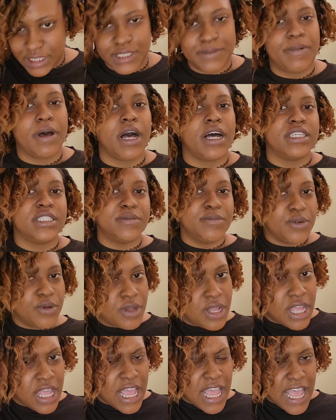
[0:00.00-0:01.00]
it as much as
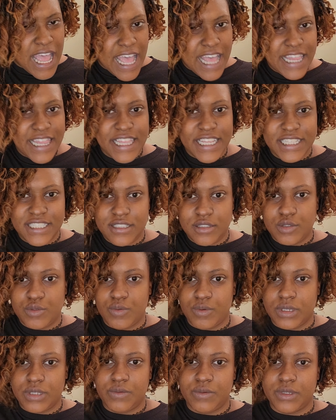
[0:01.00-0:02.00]
possible. And
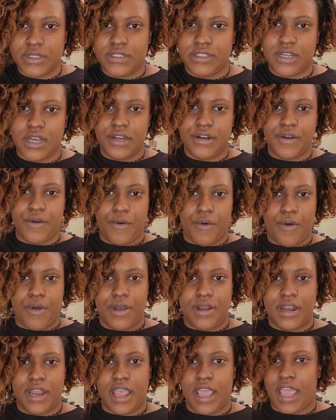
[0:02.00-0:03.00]
this is what was
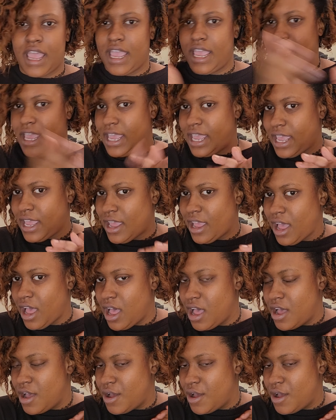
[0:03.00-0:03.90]
done on a